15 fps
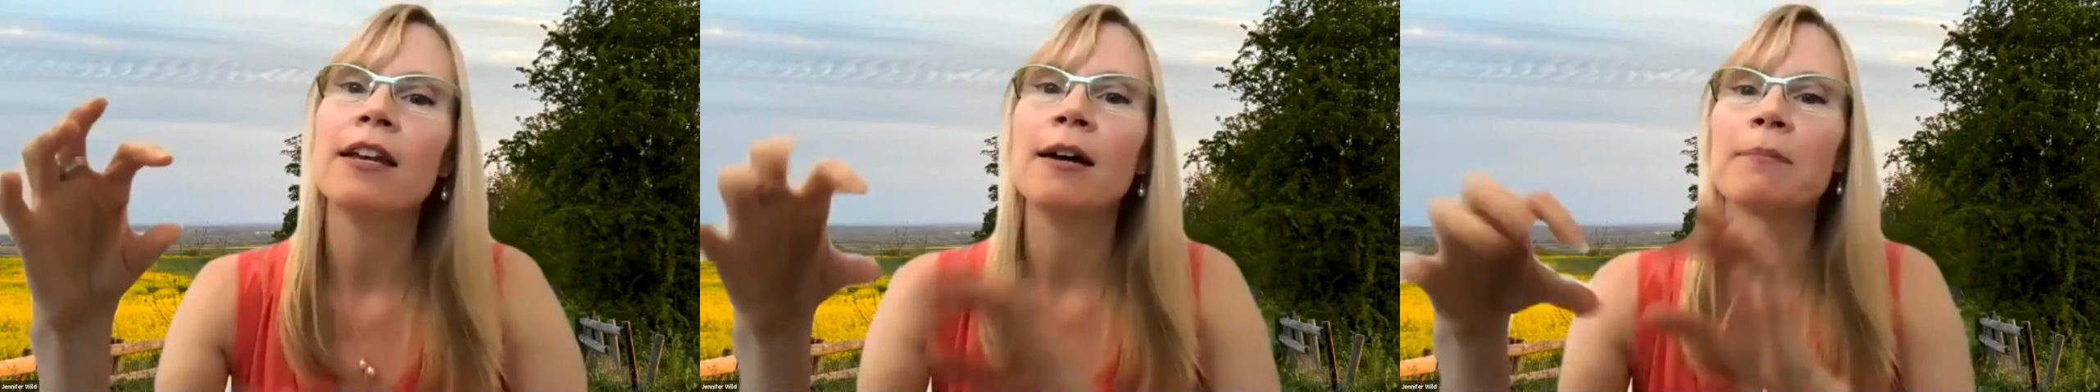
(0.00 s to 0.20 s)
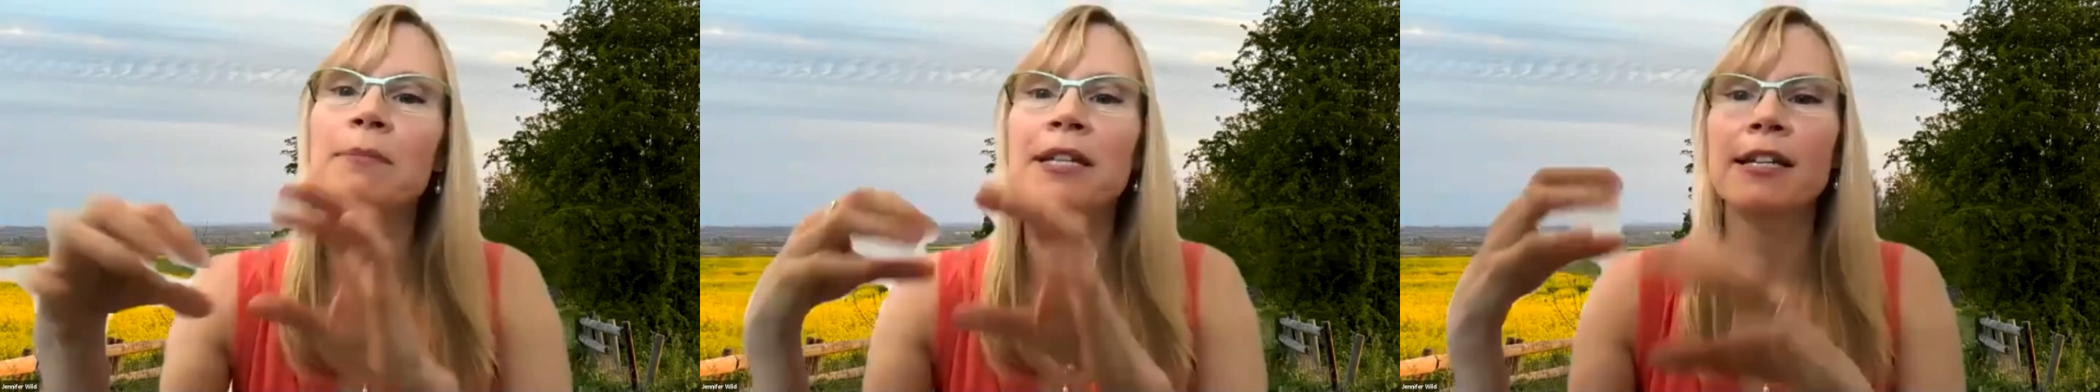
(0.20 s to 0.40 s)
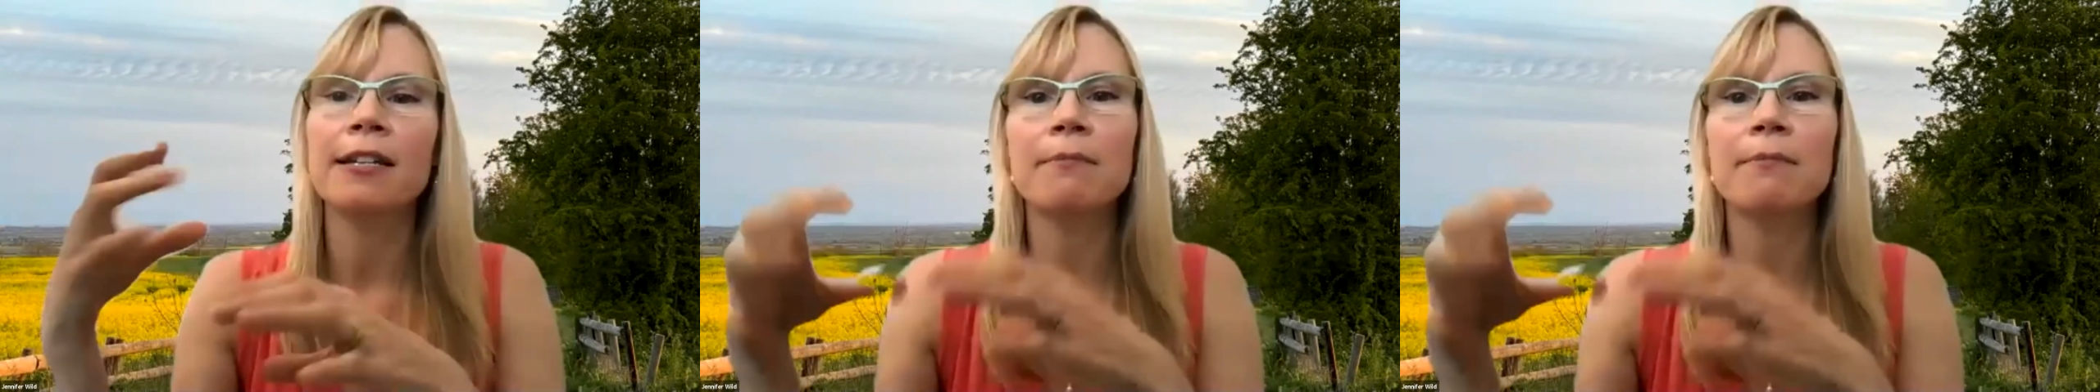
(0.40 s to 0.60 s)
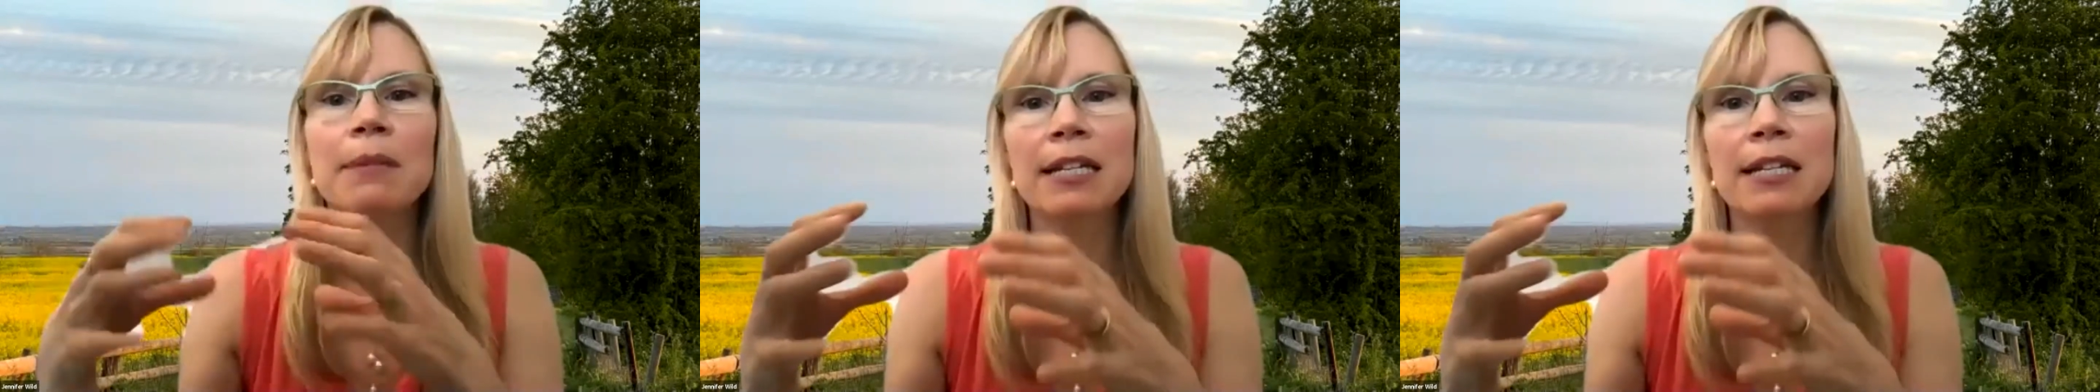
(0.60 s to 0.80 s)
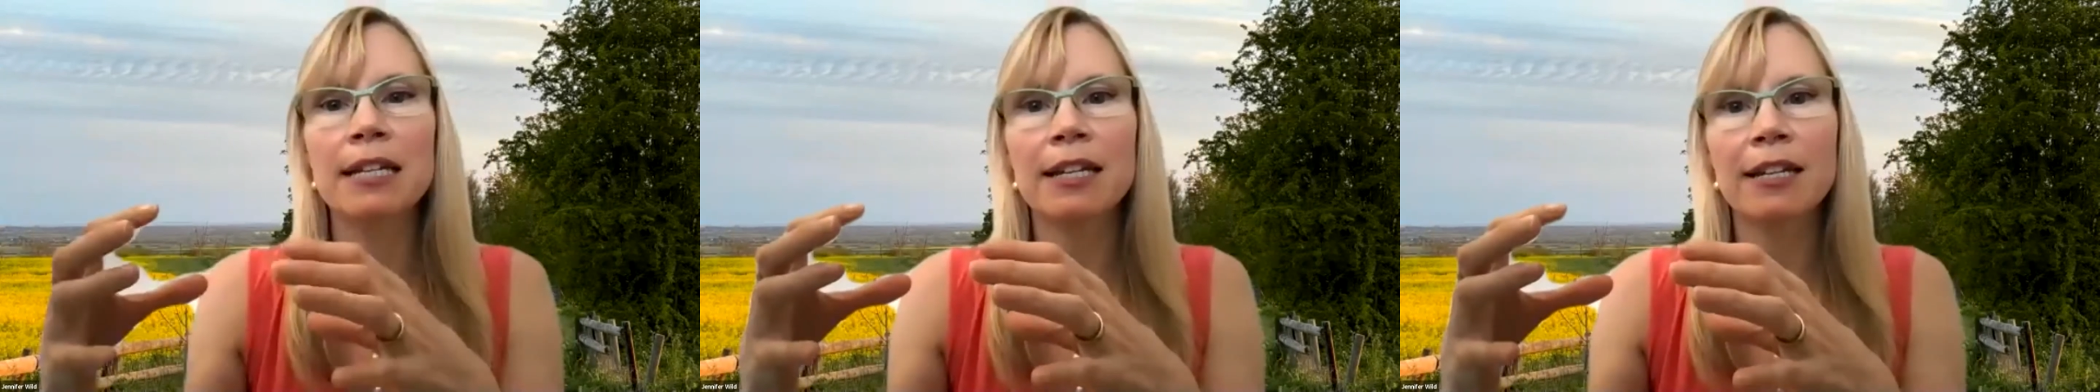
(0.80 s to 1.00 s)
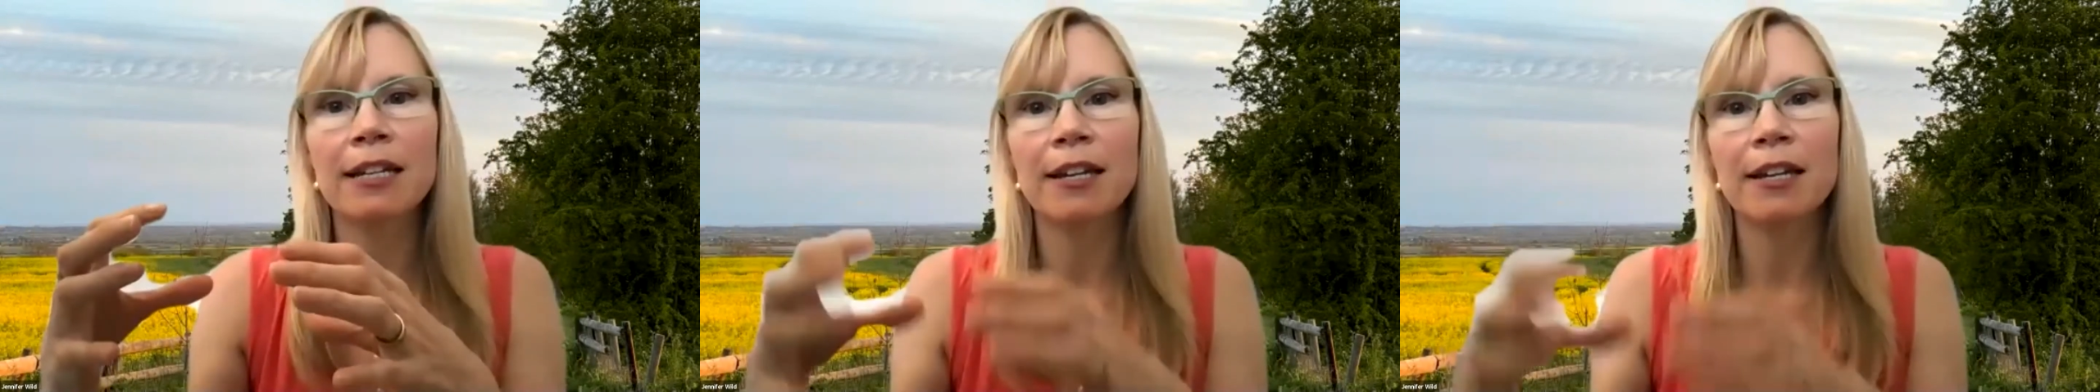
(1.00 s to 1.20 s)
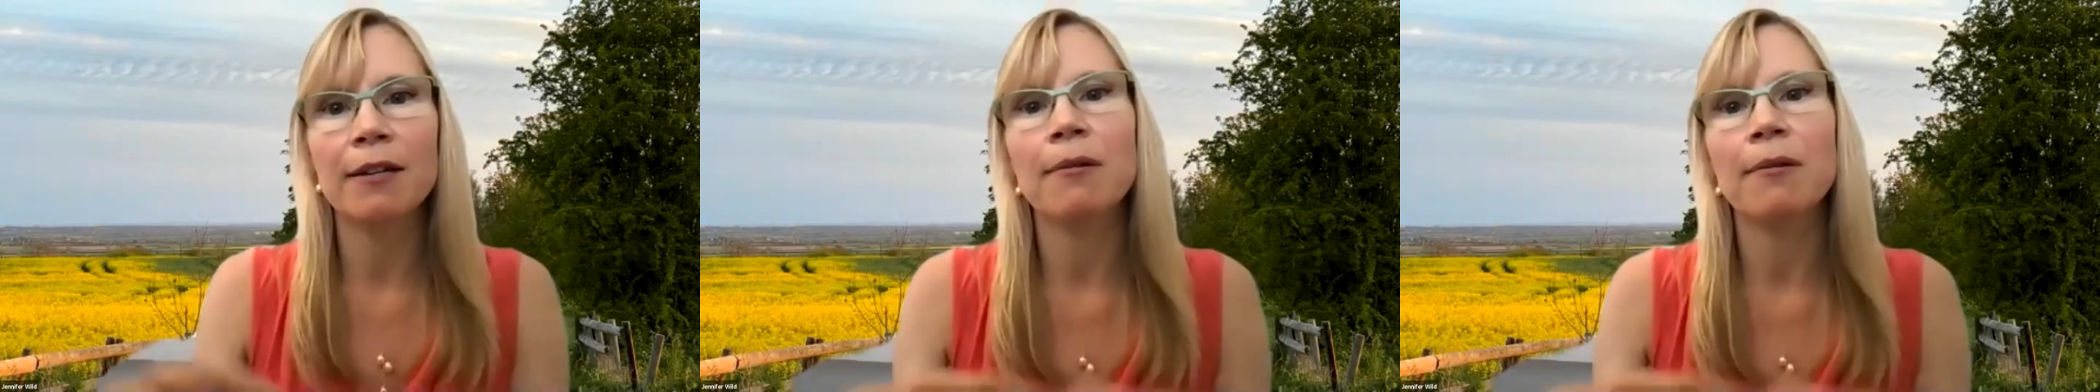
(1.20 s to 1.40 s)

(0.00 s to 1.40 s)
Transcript: updated meaning